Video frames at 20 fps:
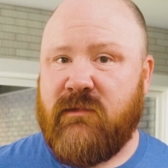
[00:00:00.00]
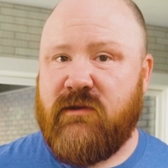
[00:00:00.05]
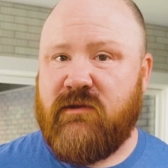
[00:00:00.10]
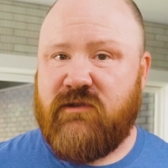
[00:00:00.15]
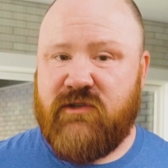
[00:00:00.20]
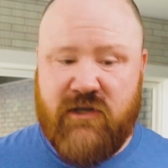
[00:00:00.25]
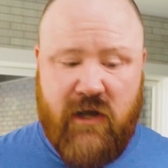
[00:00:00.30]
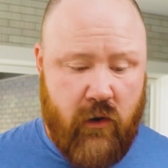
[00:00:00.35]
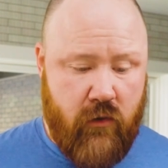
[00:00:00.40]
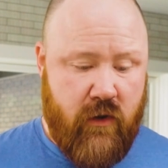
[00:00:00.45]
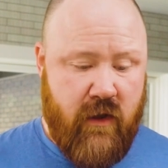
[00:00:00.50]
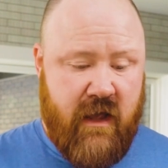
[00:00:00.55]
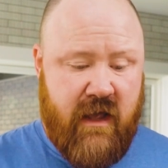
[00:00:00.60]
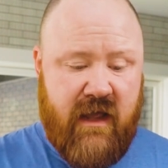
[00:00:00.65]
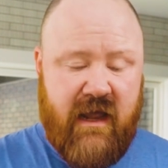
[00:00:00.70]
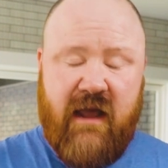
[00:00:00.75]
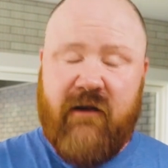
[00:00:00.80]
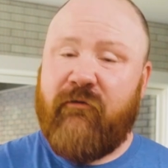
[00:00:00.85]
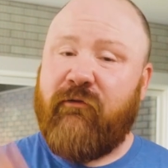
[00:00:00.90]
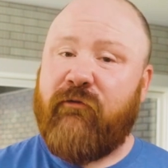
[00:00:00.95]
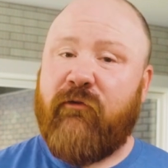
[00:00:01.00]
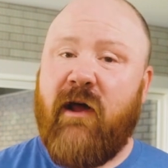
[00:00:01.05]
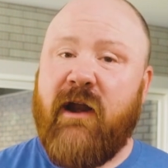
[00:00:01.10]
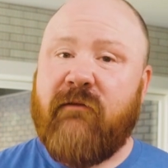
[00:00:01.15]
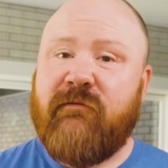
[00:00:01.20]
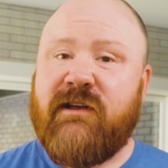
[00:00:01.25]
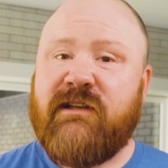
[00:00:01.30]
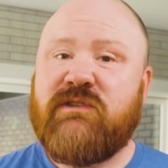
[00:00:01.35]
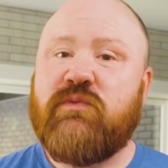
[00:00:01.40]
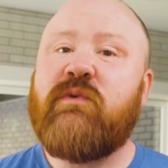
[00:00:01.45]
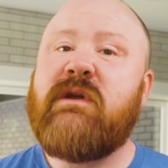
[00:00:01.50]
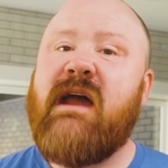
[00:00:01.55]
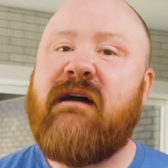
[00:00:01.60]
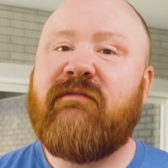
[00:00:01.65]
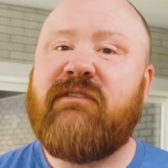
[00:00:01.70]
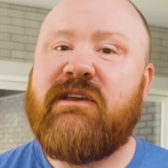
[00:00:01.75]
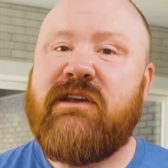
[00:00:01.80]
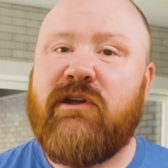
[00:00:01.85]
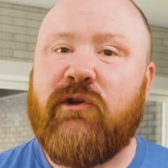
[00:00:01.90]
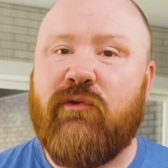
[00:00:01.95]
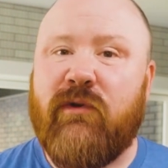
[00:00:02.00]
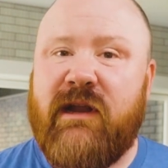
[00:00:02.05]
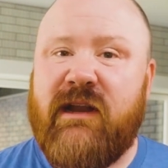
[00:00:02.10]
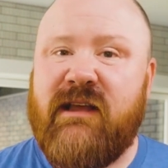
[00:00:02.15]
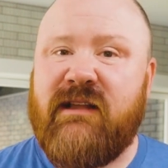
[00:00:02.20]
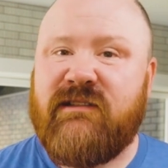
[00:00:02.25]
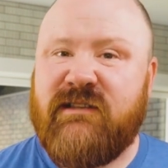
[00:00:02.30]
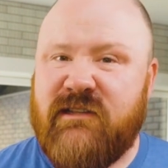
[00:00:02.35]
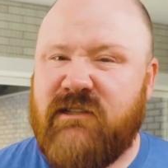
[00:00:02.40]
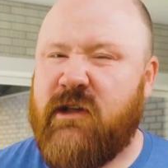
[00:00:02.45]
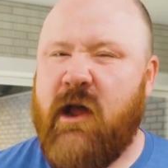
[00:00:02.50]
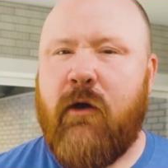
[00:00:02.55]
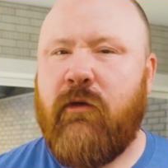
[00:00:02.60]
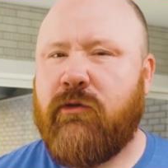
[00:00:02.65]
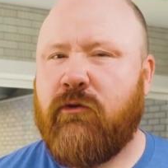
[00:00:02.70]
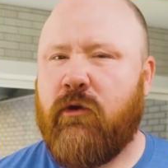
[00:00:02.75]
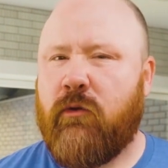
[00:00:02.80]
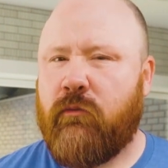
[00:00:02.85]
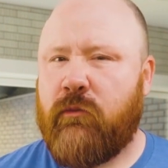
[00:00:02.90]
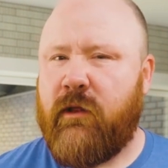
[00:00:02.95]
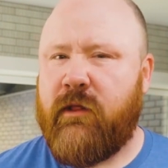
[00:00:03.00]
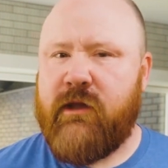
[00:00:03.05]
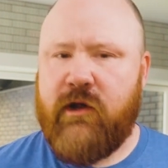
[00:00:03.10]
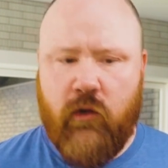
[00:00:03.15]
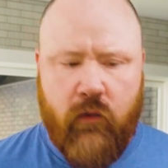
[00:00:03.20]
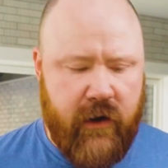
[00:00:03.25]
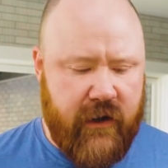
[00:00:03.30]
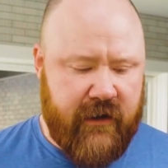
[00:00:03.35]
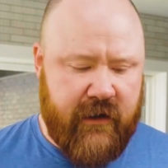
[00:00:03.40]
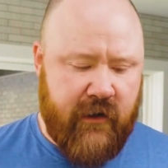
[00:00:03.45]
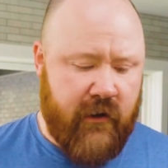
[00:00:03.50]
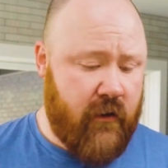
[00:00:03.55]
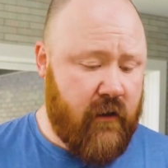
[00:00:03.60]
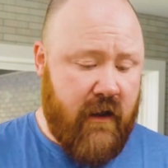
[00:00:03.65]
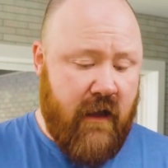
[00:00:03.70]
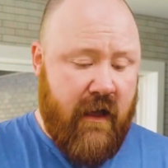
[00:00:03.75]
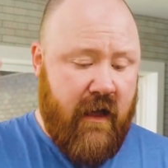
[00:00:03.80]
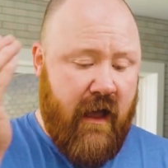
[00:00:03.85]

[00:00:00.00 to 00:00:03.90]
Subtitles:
So, in front of us, we have the ingredients. Let's go through them really quick here.